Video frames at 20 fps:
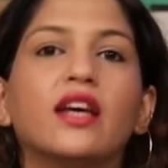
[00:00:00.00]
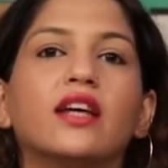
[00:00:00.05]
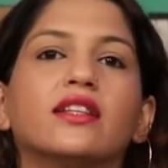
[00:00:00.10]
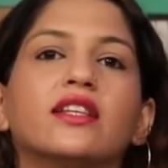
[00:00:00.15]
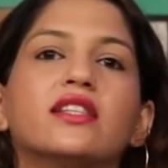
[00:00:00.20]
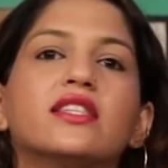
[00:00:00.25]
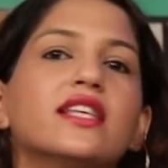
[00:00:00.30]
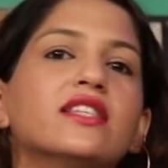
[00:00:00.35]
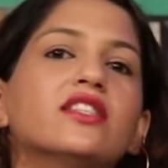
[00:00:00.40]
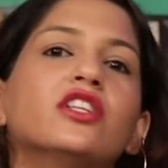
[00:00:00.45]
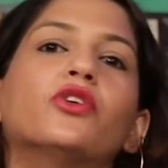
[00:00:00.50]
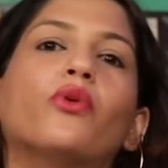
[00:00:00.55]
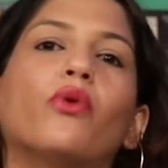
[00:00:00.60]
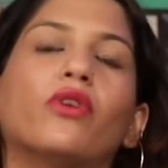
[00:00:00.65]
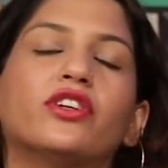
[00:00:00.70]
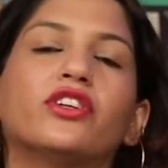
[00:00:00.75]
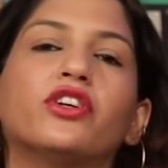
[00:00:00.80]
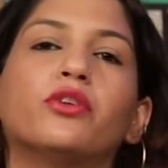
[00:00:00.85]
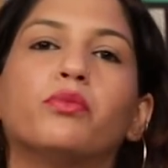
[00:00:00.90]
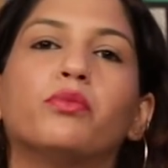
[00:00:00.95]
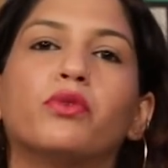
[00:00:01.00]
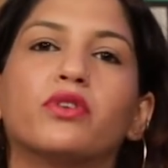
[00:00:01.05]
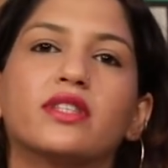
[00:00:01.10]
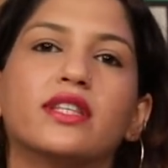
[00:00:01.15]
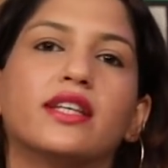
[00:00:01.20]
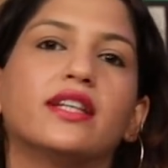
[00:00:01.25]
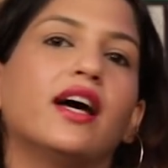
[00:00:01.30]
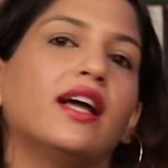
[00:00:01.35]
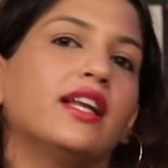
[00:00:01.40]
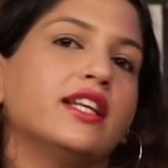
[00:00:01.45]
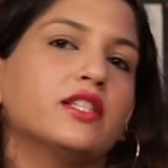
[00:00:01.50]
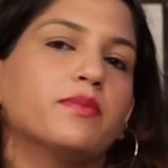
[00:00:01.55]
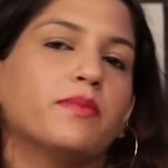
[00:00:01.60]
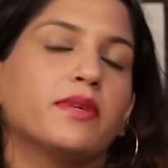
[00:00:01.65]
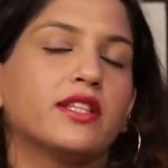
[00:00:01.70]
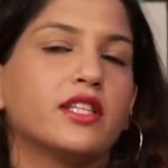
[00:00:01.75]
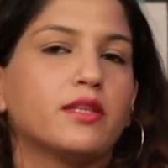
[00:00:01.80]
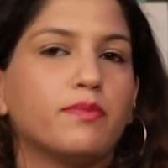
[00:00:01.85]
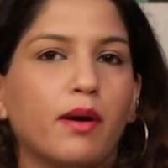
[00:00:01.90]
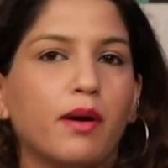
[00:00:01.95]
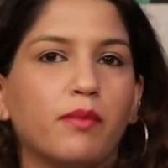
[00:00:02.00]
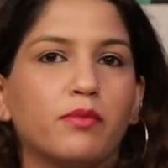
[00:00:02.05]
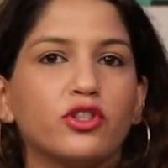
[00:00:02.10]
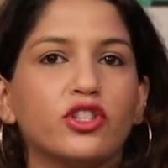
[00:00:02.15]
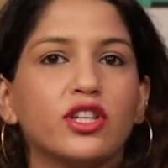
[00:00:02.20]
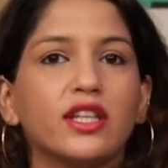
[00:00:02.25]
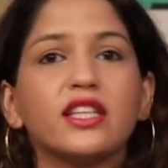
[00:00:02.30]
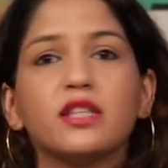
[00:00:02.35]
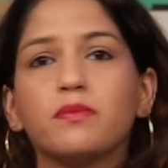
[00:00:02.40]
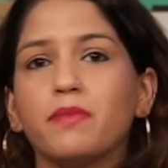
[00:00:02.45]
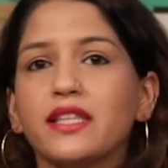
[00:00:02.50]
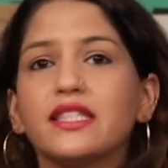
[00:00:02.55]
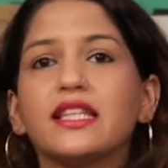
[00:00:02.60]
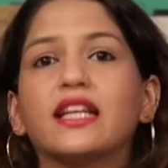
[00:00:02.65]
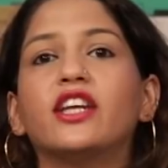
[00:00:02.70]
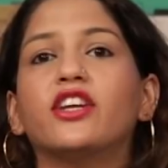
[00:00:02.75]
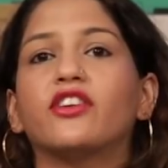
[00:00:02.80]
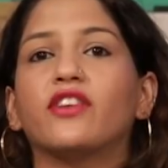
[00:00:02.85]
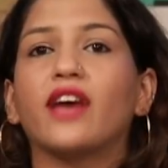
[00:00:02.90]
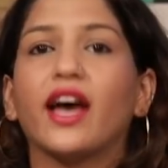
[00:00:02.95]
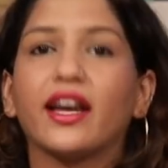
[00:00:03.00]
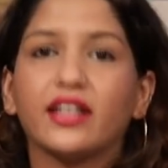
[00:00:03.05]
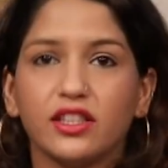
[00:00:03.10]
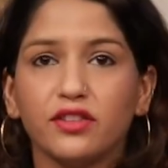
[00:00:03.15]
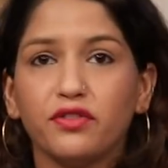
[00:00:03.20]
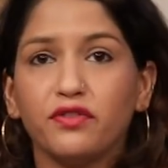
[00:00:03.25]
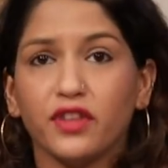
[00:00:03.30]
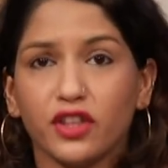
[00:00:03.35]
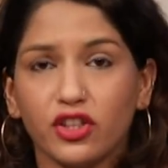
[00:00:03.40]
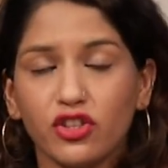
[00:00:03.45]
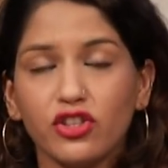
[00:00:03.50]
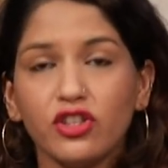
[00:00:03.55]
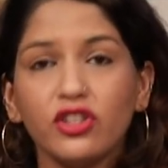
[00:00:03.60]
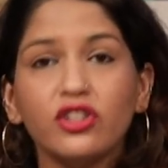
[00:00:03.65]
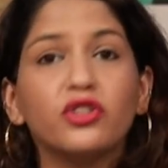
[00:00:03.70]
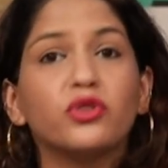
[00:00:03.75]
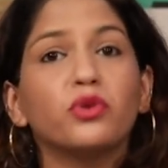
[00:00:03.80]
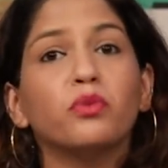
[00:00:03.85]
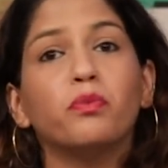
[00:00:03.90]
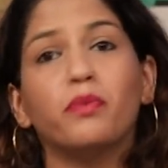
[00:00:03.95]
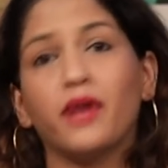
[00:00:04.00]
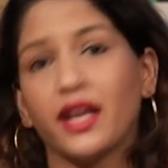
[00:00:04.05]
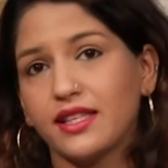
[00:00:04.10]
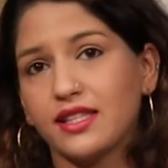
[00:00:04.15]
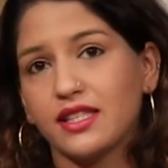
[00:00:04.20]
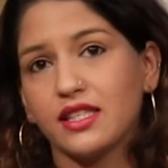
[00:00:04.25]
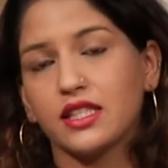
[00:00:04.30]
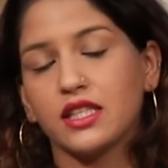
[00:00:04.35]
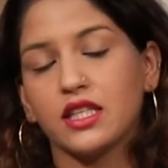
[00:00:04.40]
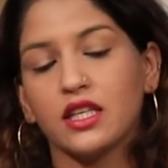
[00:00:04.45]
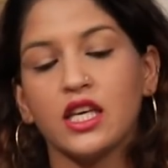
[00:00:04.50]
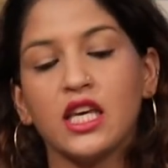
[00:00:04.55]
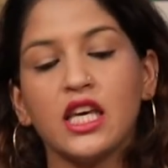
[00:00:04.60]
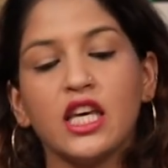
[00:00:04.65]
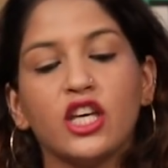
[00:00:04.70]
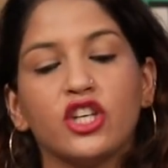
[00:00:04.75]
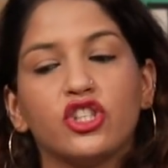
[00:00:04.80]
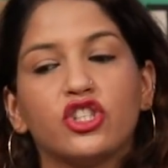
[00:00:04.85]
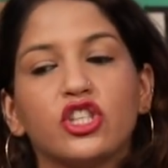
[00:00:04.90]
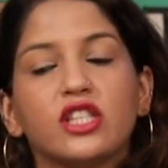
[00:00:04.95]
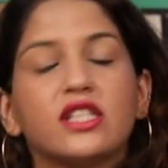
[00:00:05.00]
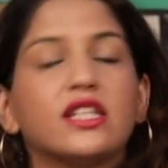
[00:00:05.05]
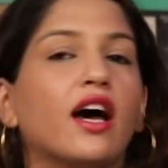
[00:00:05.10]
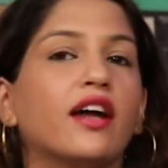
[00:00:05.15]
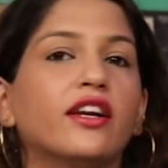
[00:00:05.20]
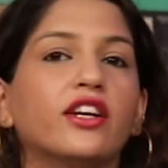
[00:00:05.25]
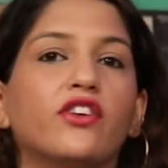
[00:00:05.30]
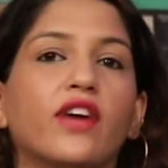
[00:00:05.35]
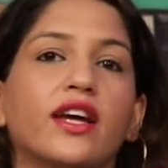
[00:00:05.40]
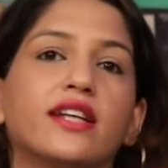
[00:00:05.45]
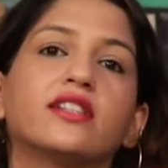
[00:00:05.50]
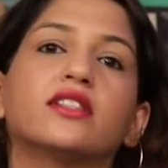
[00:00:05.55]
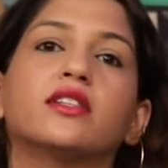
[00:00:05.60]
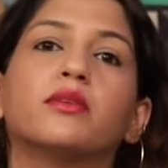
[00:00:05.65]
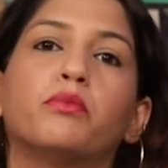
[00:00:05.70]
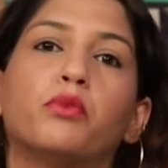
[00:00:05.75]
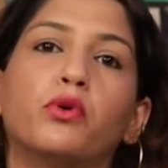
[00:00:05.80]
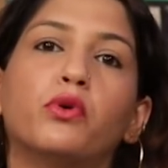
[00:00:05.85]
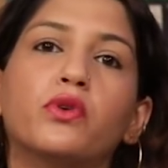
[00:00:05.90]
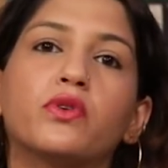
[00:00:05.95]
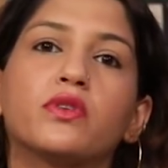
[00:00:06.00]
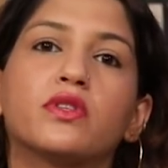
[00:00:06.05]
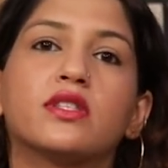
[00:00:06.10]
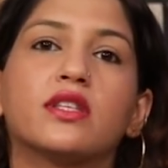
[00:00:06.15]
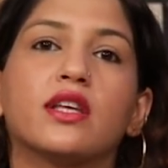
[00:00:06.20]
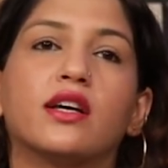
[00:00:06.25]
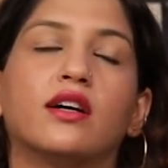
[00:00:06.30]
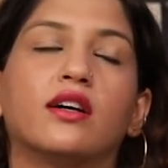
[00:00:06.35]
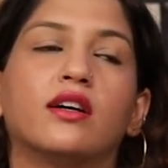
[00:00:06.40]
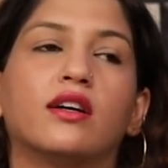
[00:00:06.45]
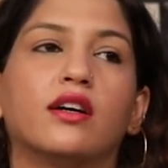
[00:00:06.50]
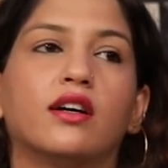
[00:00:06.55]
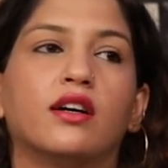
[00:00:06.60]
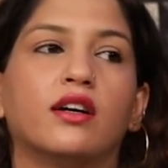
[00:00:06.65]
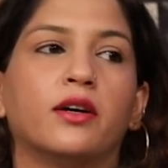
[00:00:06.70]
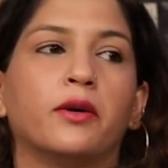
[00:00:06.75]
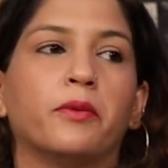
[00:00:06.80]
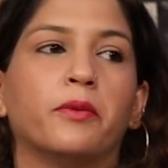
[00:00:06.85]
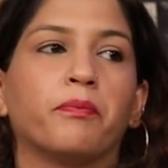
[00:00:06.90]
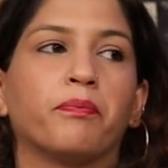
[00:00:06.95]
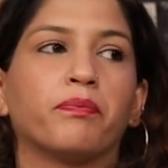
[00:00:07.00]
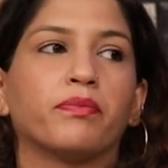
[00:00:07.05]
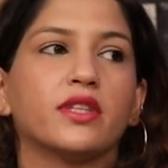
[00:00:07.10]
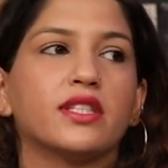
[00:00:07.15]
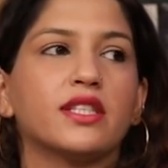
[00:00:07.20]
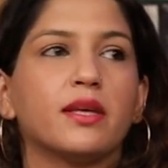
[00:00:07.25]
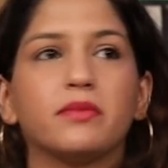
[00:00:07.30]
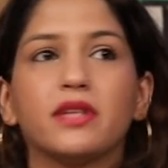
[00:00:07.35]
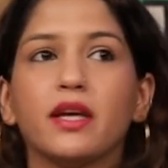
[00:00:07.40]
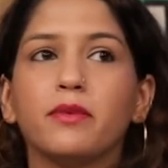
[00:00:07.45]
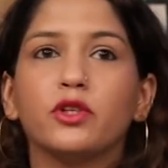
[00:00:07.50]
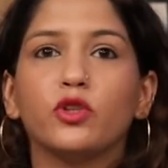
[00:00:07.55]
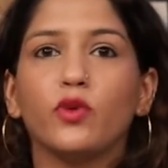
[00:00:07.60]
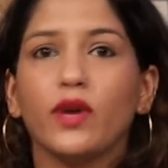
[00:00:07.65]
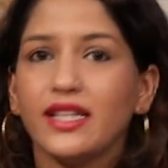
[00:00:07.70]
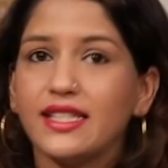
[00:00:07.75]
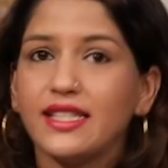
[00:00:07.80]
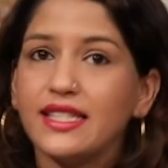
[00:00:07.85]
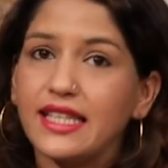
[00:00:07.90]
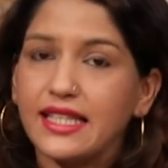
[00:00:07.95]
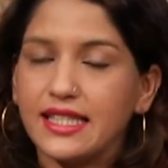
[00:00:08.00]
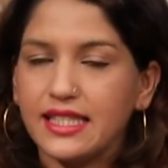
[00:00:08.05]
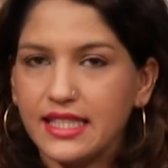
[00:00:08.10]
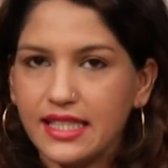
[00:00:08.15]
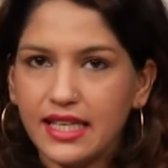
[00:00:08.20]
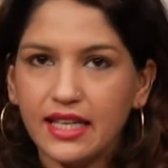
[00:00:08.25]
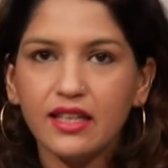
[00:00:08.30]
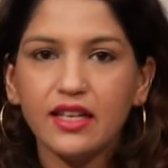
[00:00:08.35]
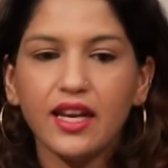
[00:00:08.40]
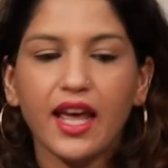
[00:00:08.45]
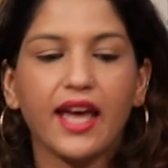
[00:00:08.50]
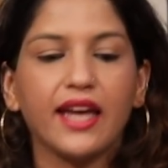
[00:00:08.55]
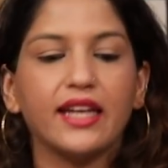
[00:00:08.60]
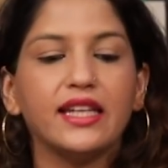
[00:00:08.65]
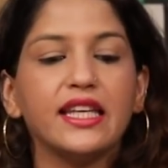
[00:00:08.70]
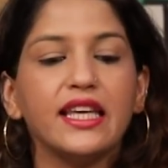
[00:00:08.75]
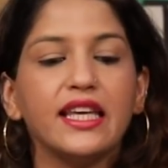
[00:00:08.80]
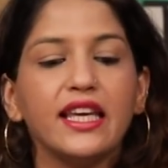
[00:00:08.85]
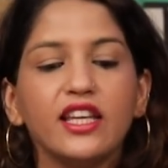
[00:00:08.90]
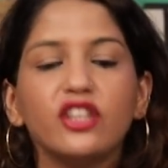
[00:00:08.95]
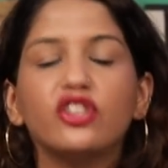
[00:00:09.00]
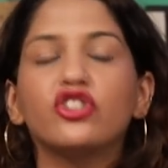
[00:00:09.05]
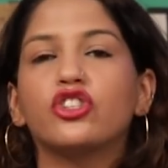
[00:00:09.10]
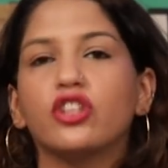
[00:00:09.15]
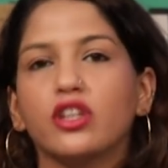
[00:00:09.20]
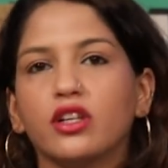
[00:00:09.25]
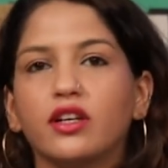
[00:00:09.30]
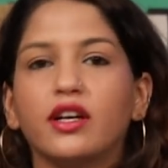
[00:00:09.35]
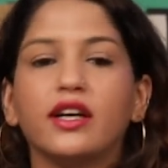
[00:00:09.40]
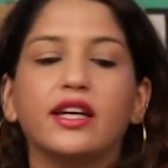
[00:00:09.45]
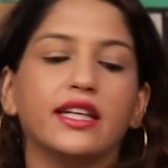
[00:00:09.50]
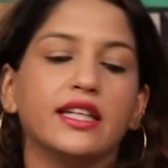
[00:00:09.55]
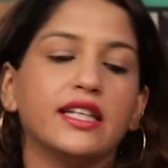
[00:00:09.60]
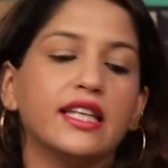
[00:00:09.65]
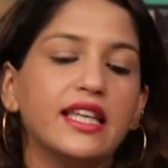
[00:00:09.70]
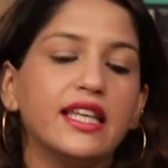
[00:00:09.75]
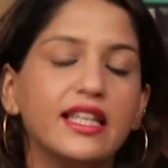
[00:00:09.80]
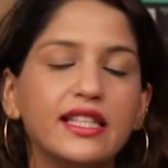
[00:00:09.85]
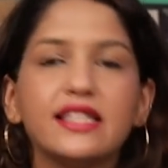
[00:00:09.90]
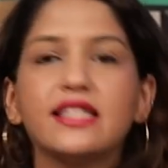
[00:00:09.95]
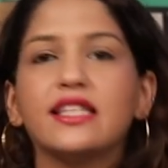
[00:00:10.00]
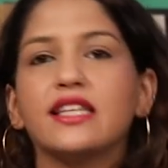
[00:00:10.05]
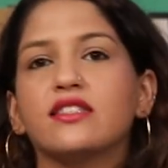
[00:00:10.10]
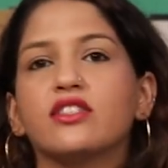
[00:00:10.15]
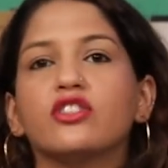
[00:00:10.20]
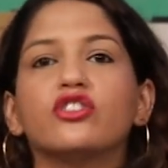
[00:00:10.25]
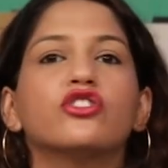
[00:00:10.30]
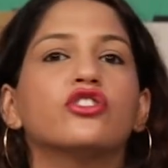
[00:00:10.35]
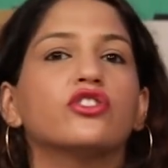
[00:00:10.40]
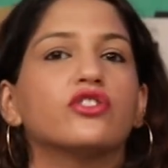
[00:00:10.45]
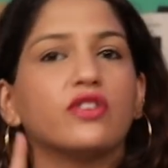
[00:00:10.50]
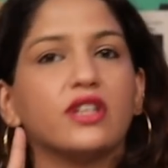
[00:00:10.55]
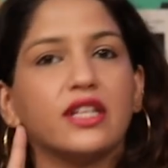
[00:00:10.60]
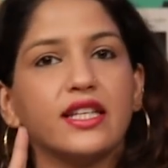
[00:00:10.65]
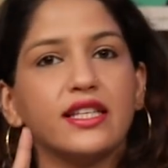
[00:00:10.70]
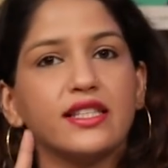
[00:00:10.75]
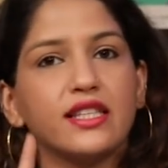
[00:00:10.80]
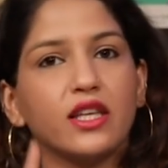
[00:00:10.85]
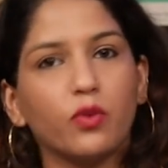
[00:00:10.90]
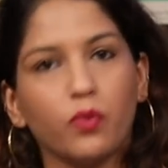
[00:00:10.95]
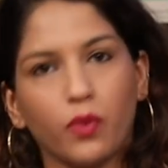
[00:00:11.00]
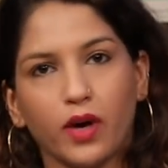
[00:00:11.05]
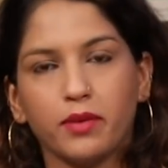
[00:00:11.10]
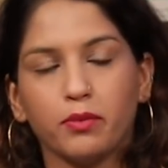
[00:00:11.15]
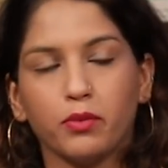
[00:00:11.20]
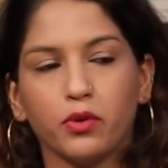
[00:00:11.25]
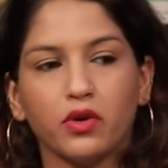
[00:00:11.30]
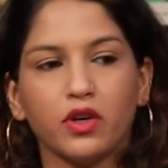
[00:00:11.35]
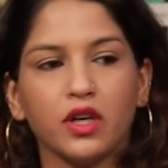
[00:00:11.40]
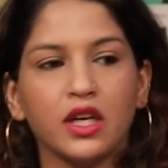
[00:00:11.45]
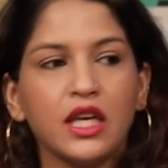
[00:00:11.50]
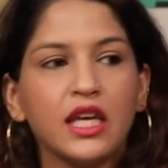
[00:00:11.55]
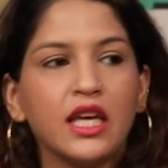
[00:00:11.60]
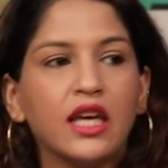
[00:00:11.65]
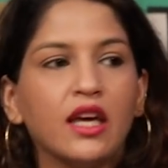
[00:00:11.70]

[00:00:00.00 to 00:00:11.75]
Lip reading: The Seasonal Quartet of books that Ali Smith is publishing is basically reactive fiction to Brexit. She started writing the books sometime in 2016, and each year, in each season, she's releasing one book.